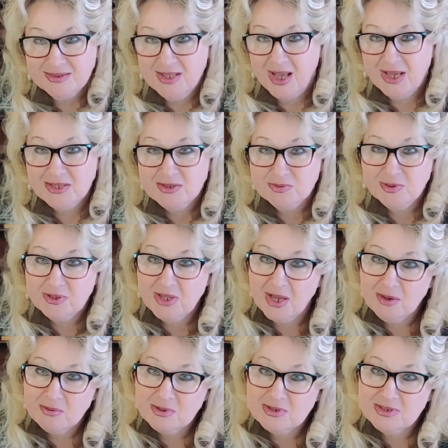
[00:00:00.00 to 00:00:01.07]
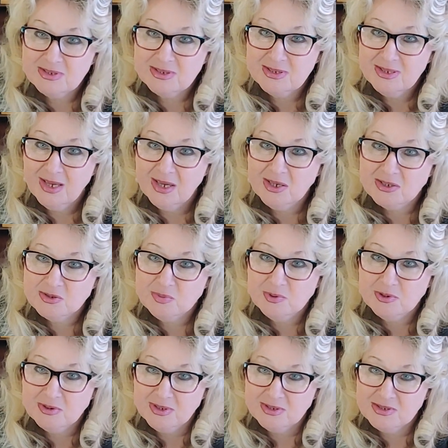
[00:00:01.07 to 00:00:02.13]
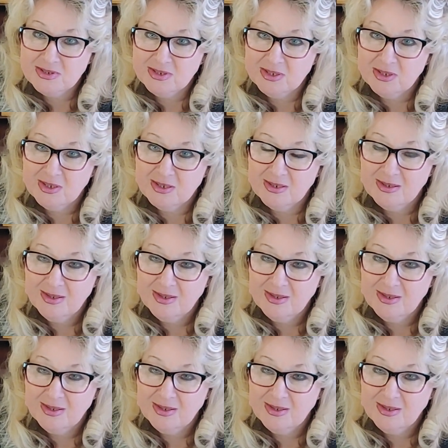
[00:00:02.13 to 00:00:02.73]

That's what I was experiencing.